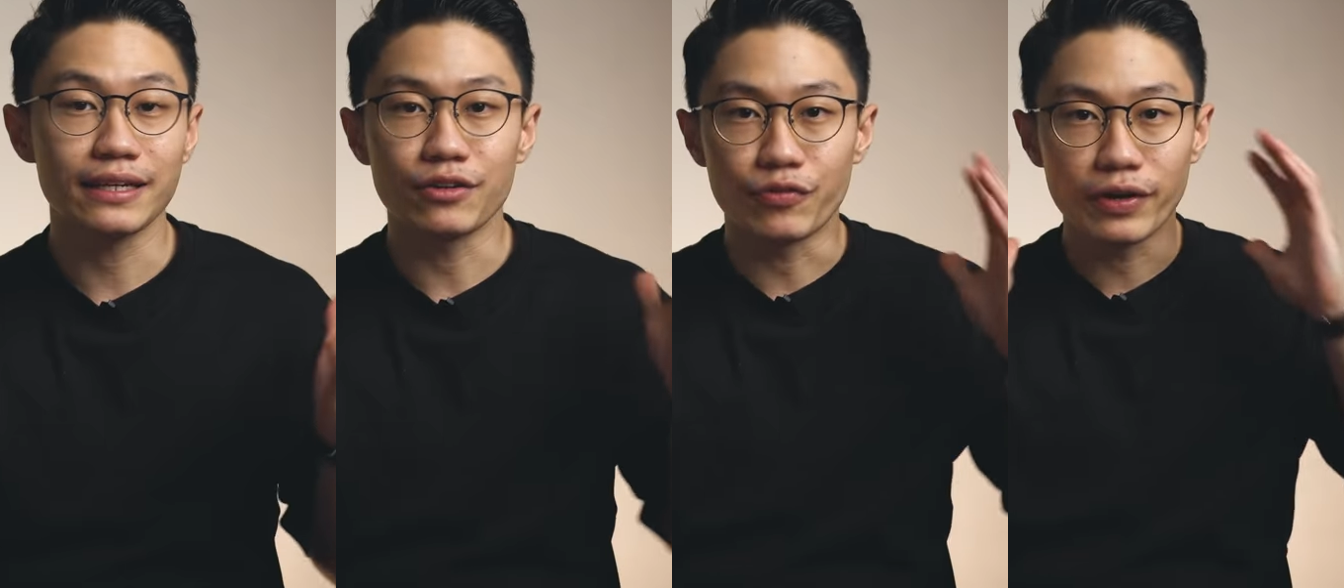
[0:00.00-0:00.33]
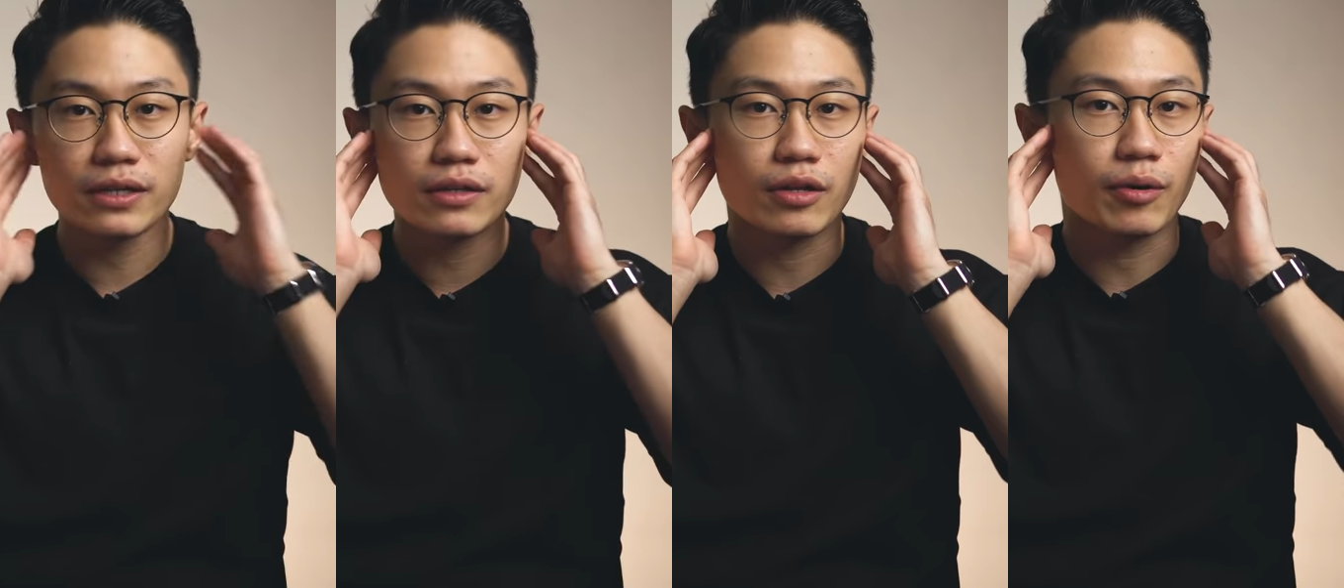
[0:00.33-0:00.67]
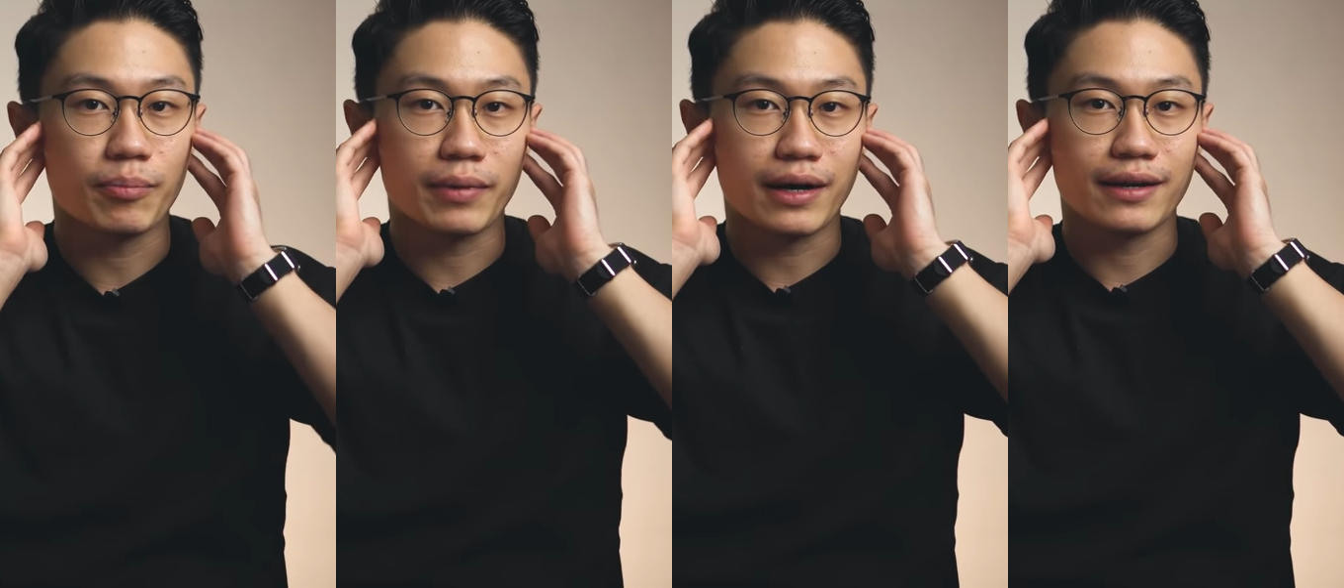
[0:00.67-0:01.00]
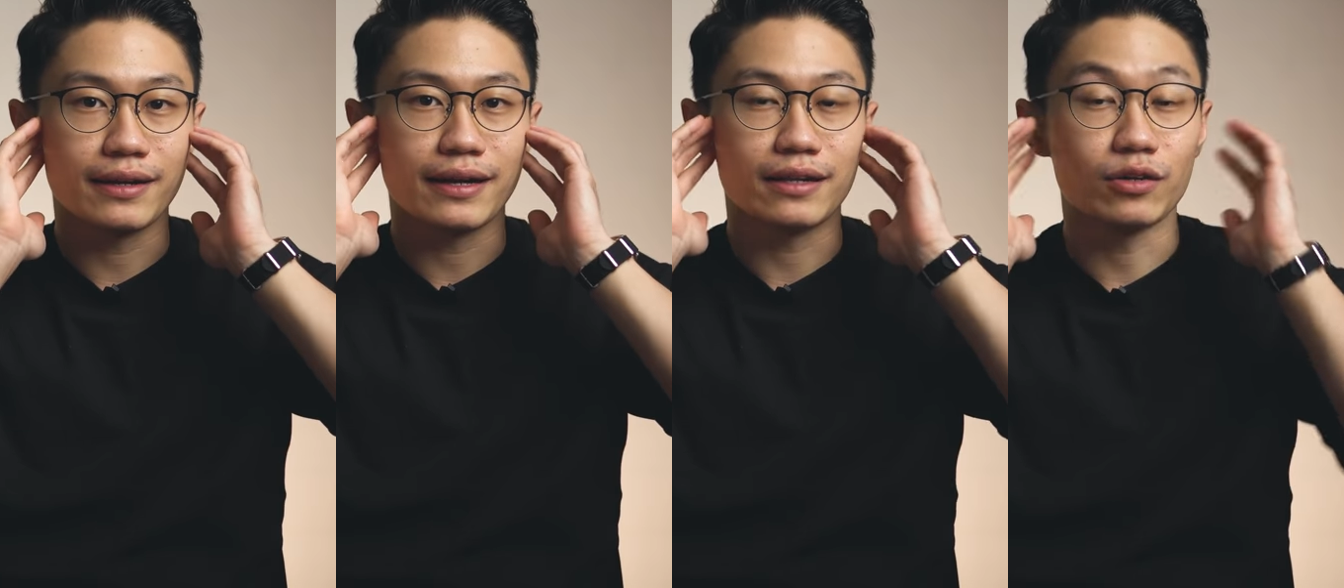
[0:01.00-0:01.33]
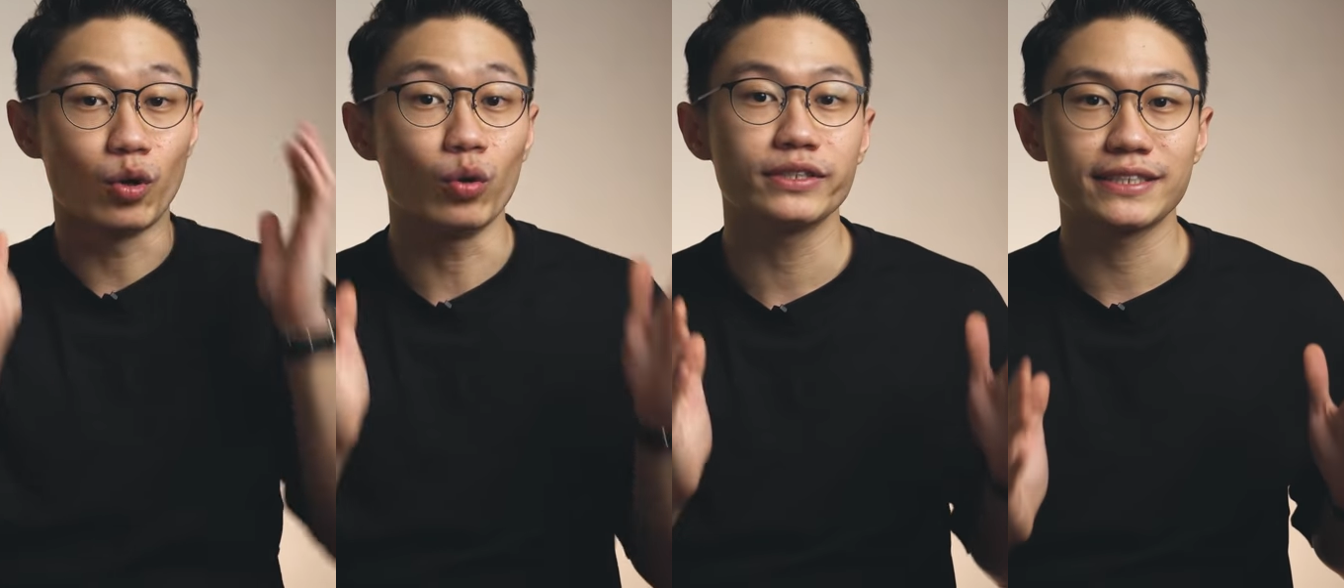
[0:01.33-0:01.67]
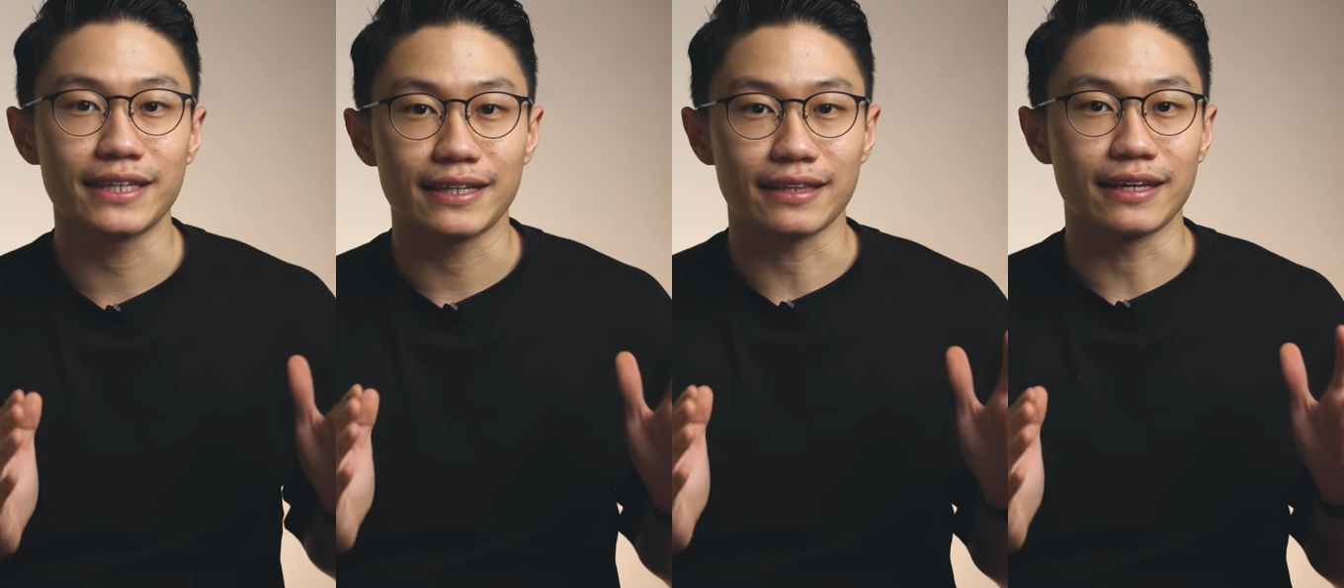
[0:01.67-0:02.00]
ingrained in our mind that goal
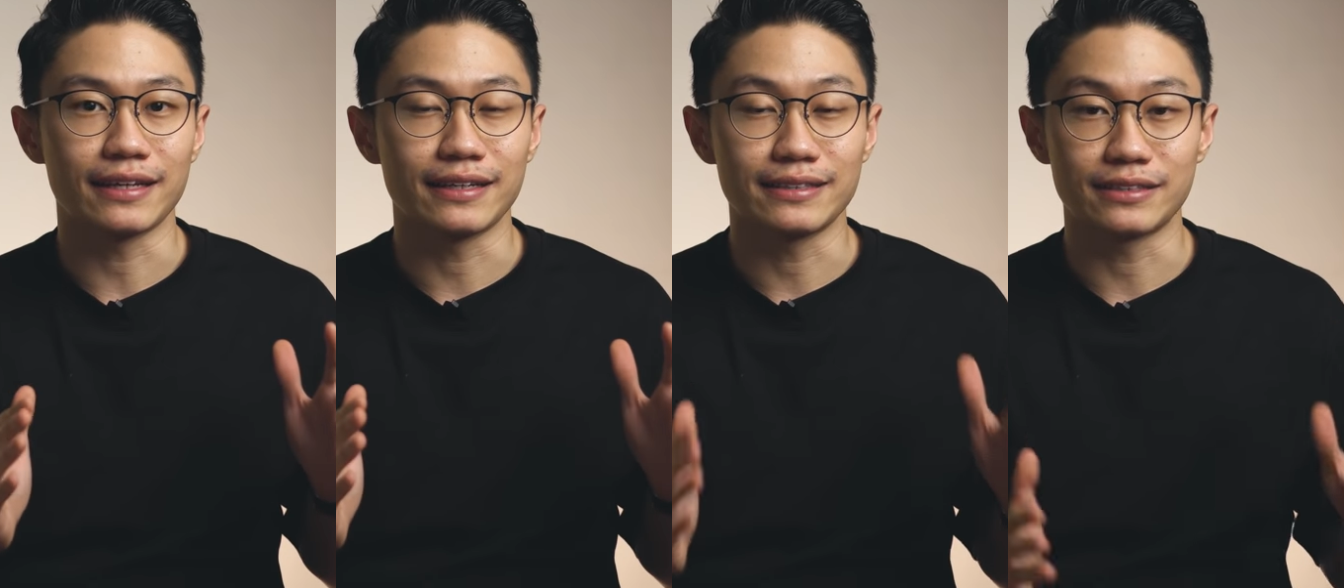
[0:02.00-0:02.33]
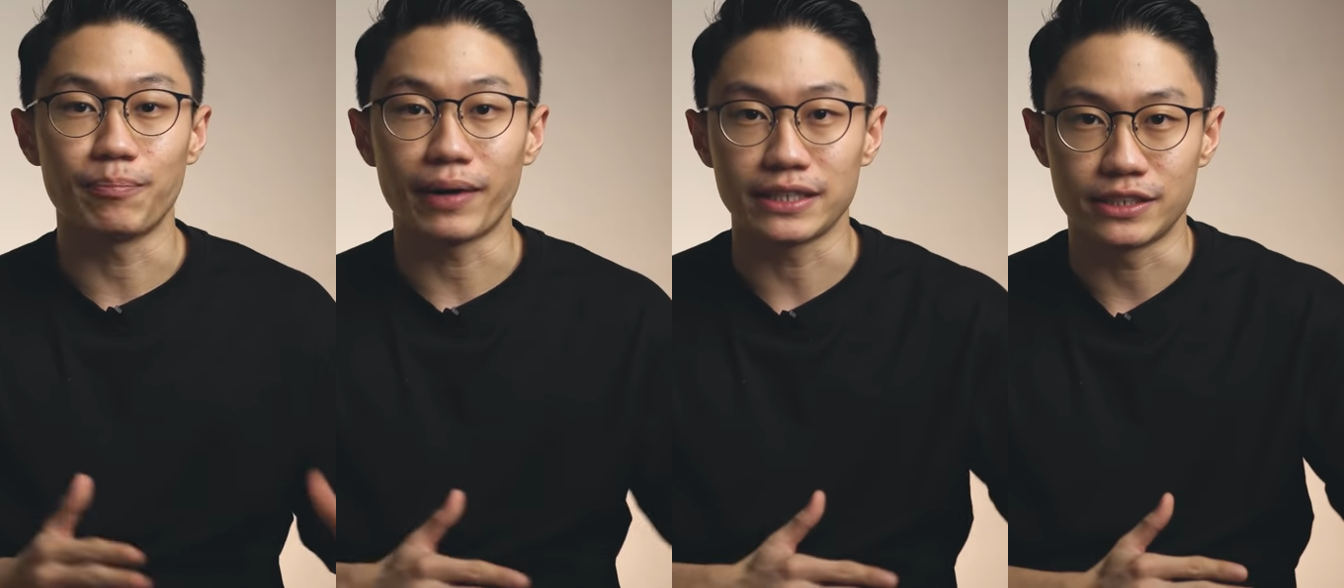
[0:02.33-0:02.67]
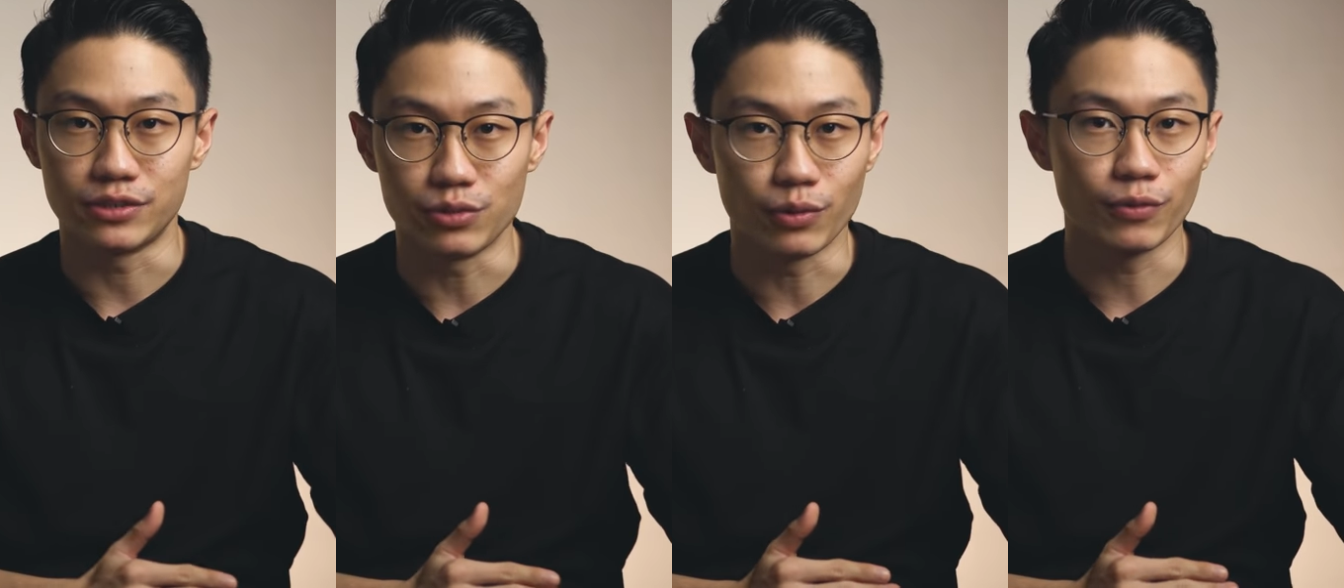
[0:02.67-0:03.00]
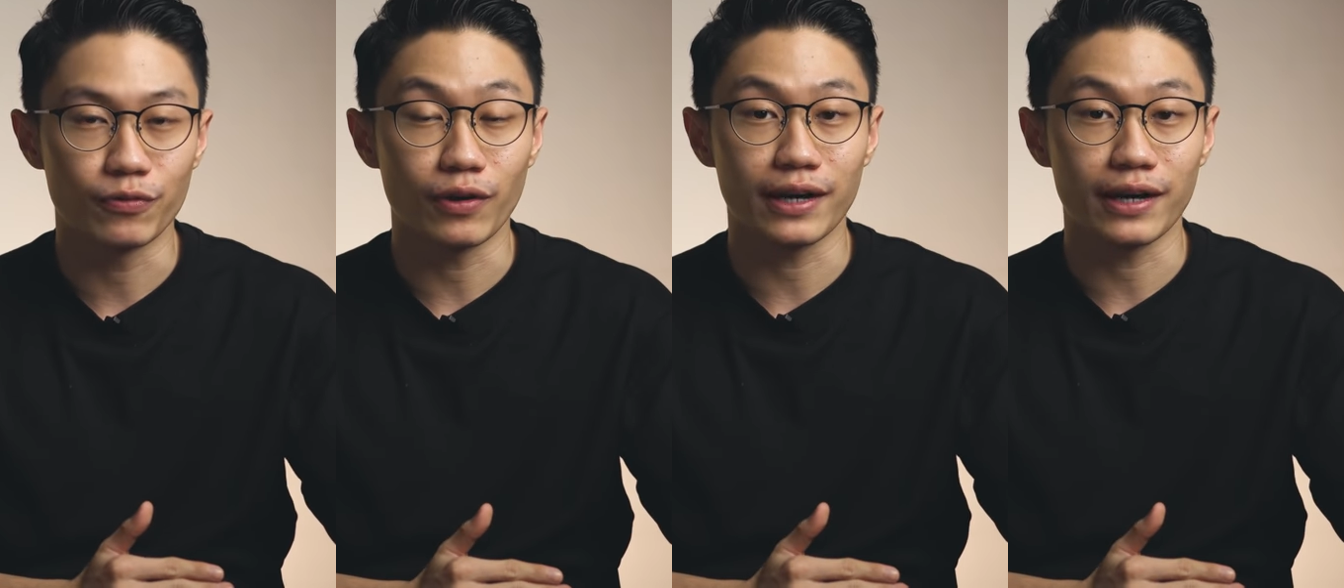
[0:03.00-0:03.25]
setting is a must-do for